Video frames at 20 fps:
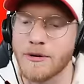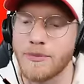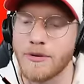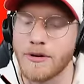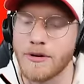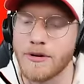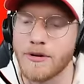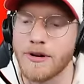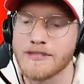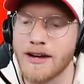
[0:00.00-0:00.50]
or
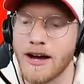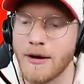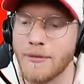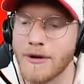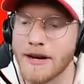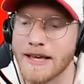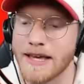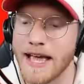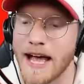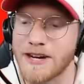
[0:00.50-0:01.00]
blue. So I'm
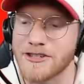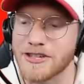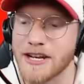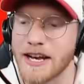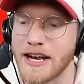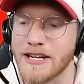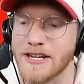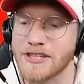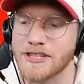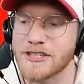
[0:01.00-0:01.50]
gonna catch
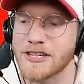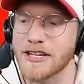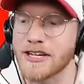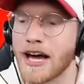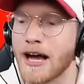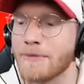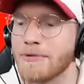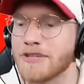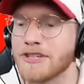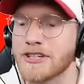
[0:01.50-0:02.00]
it and just,
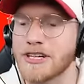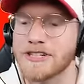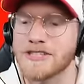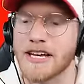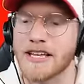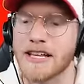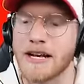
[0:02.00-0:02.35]
I'm just gonna say